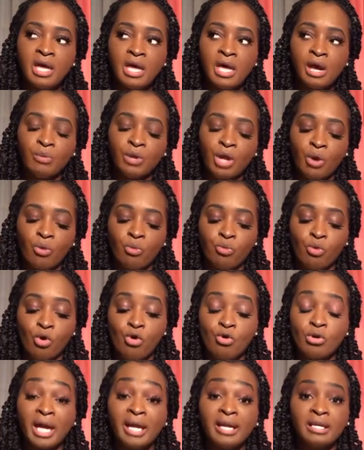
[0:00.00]
When I
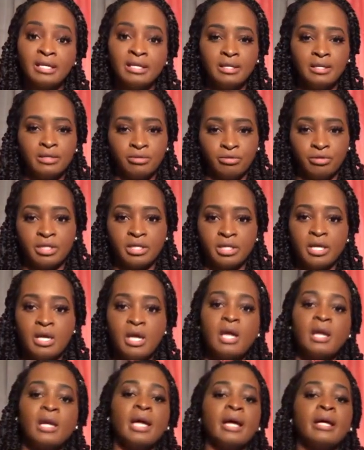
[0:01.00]
roll, like literally,
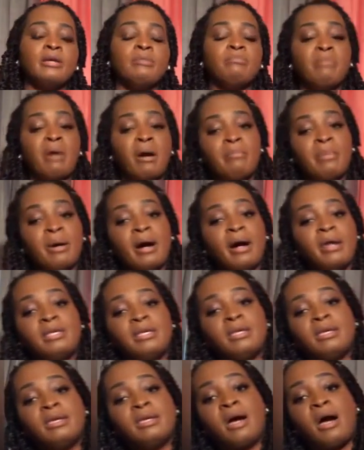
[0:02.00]
like my
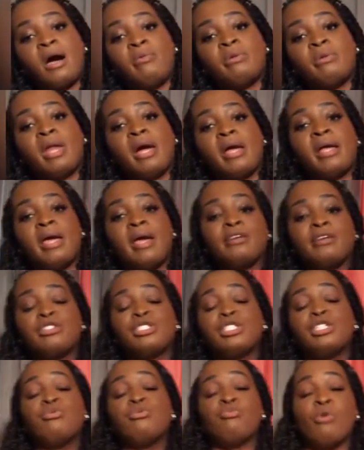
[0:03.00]
body, I would like
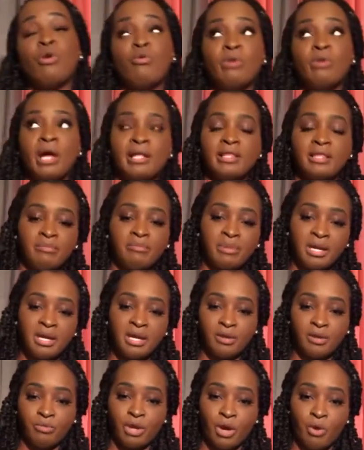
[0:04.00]
actually roll out the
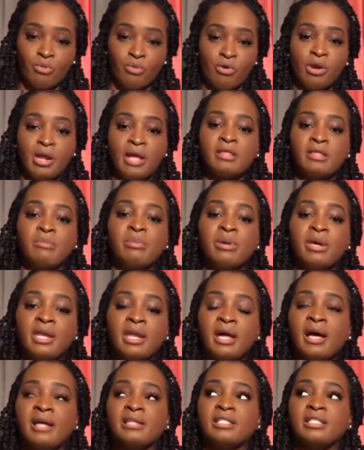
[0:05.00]
bed. And when I roll out the bed,
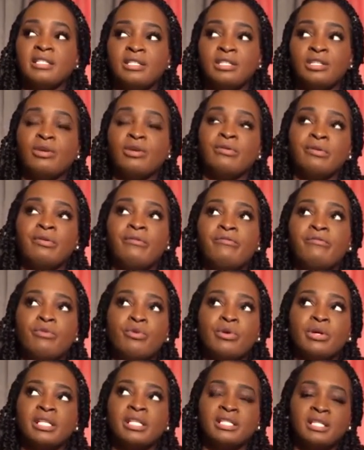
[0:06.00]
I just sit on the
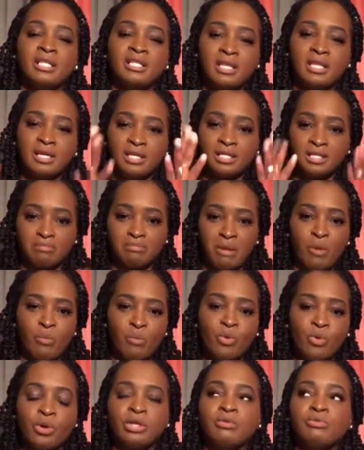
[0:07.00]
floor and I sit there. That's my
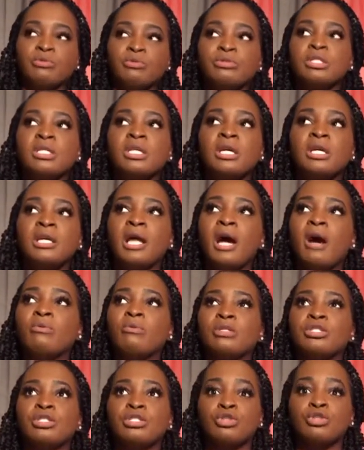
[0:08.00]
morning routine. I
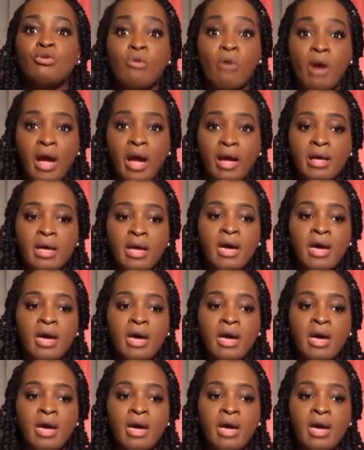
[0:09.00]
would just cry.